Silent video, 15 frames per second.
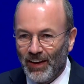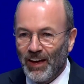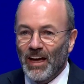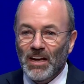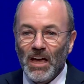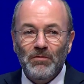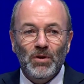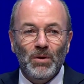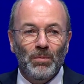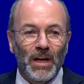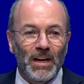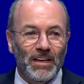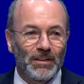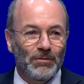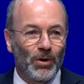and
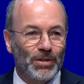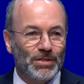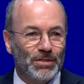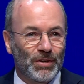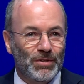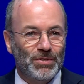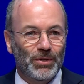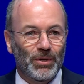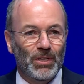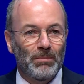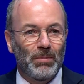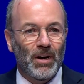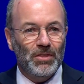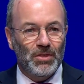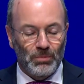everybody was concerned
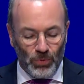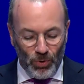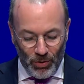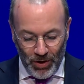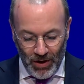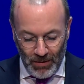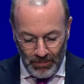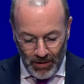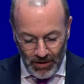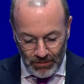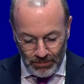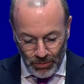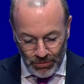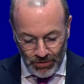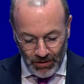about the war and
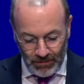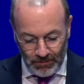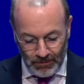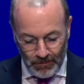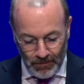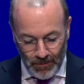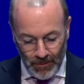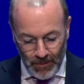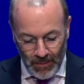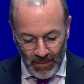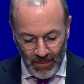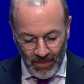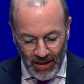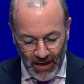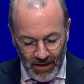about Putin.
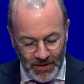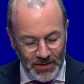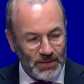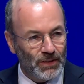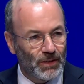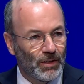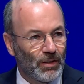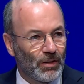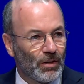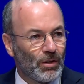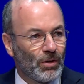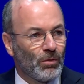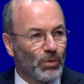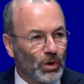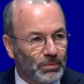That is
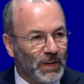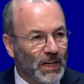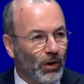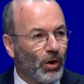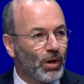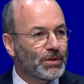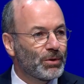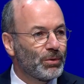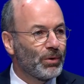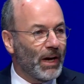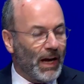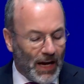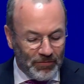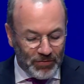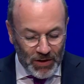what we all do
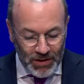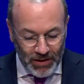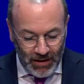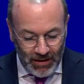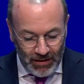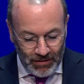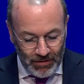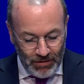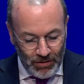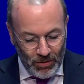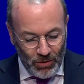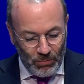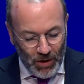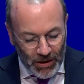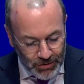every day.
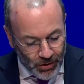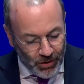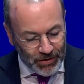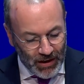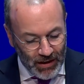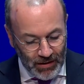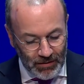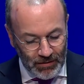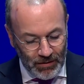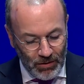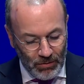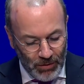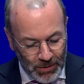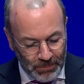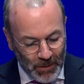We are talking
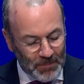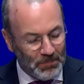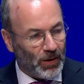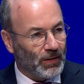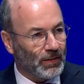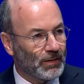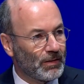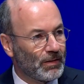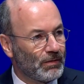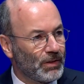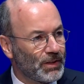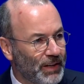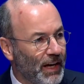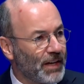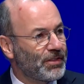with people.
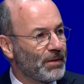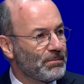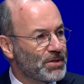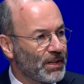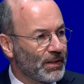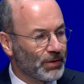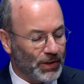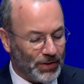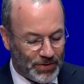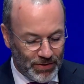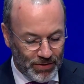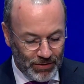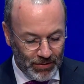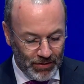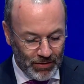We take them serious.